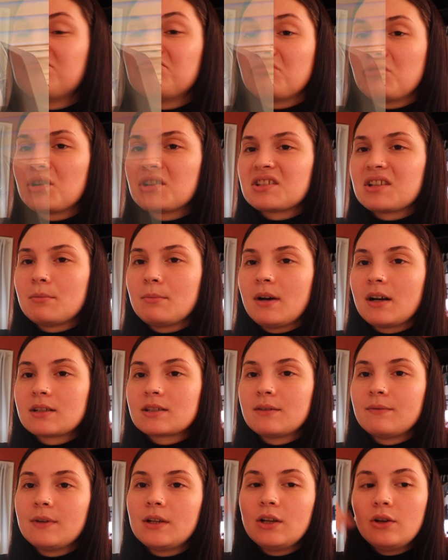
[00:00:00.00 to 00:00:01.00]
Worst
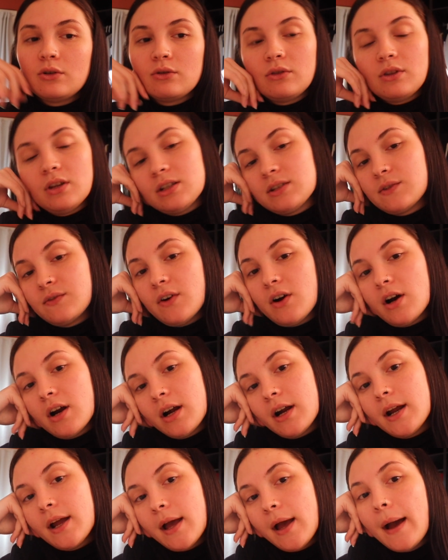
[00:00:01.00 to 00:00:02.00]
unboxing video thus
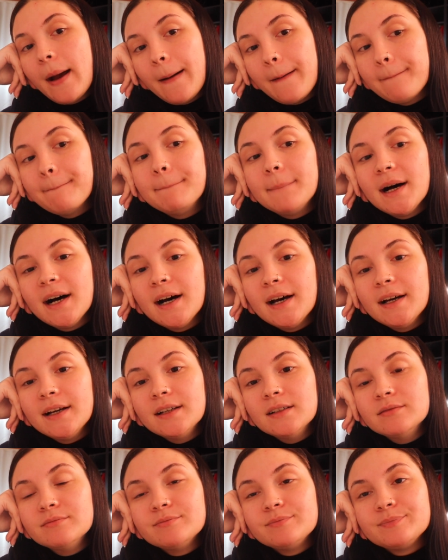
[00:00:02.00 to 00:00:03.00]
far,
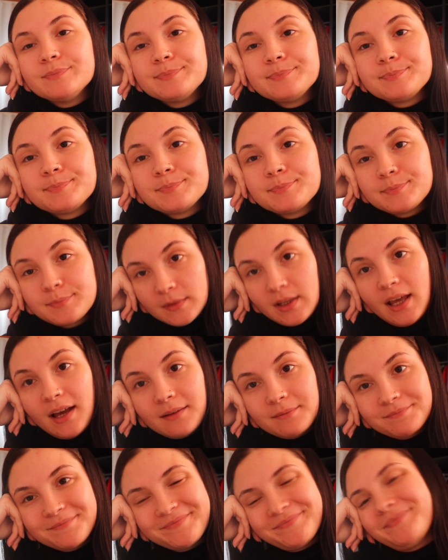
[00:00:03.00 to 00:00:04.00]
but yeah,
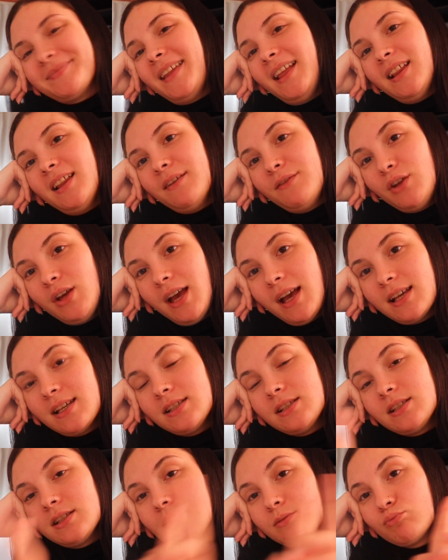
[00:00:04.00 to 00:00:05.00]
I love you
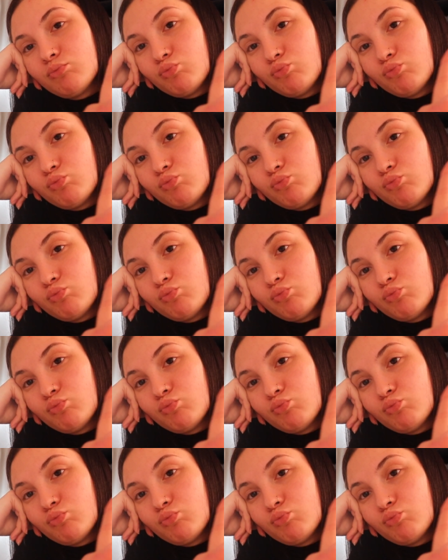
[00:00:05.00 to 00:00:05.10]
guys.